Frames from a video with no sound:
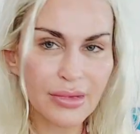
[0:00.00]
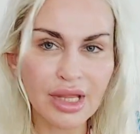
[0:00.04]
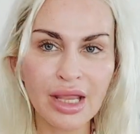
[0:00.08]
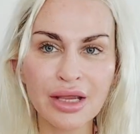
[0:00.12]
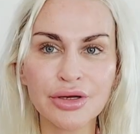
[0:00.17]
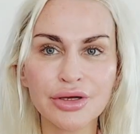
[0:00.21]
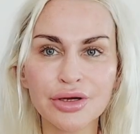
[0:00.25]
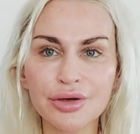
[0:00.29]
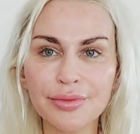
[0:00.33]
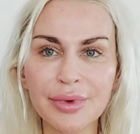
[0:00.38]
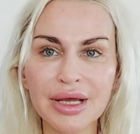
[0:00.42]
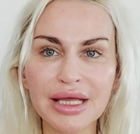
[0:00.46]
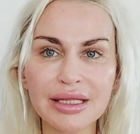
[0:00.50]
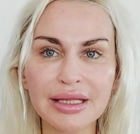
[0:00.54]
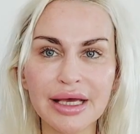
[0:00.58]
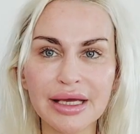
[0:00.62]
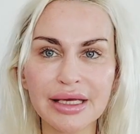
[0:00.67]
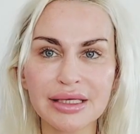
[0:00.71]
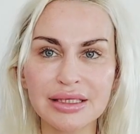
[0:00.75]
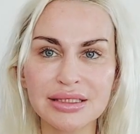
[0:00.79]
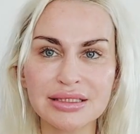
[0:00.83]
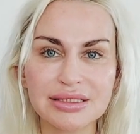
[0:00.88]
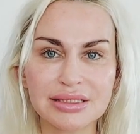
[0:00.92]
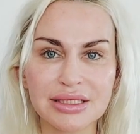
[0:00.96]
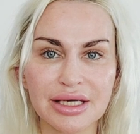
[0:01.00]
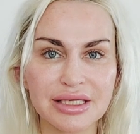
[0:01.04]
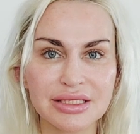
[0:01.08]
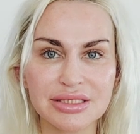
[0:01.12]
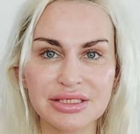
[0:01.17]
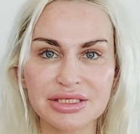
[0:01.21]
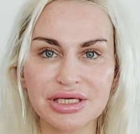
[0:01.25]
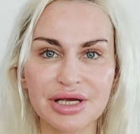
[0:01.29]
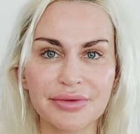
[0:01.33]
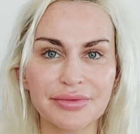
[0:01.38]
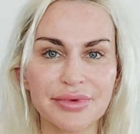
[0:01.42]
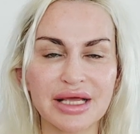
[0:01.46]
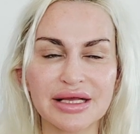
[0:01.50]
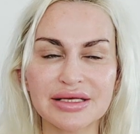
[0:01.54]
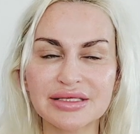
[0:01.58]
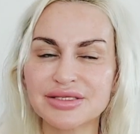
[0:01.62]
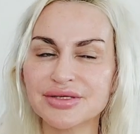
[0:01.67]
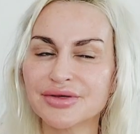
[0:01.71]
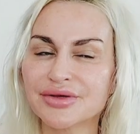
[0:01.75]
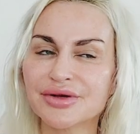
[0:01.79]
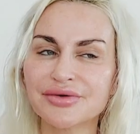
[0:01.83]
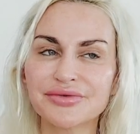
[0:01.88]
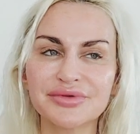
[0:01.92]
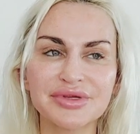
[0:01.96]
You're my lucky stars, Geminis.
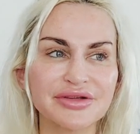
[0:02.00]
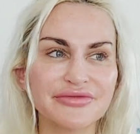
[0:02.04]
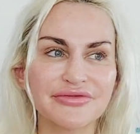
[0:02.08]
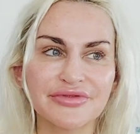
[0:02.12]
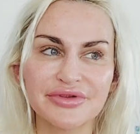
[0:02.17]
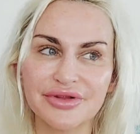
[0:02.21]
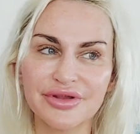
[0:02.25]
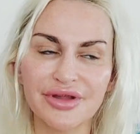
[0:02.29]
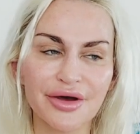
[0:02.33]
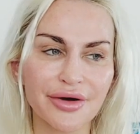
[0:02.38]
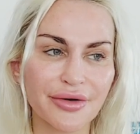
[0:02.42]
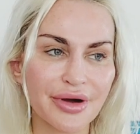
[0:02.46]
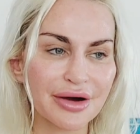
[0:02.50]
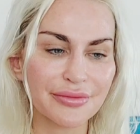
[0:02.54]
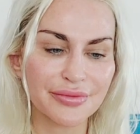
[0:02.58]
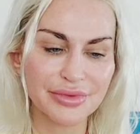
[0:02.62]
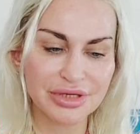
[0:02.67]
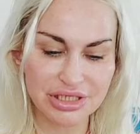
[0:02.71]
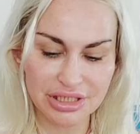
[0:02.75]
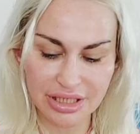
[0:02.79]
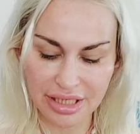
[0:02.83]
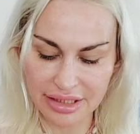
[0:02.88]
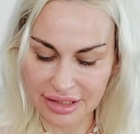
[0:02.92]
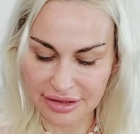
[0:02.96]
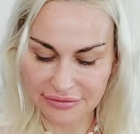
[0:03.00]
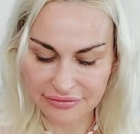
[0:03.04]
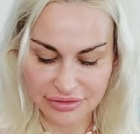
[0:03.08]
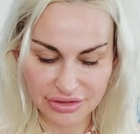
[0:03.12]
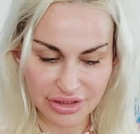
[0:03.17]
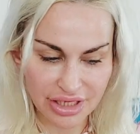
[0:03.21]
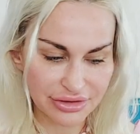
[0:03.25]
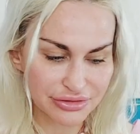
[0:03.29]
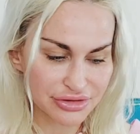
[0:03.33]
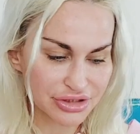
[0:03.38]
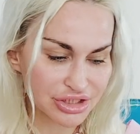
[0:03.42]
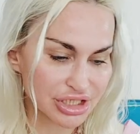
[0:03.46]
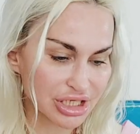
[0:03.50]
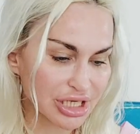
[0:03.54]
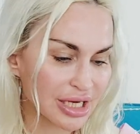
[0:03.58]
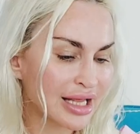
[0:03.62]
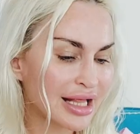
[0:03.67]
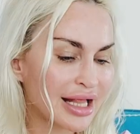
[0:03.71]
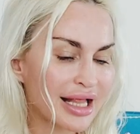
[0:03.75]
You don't even know how much I love your energy.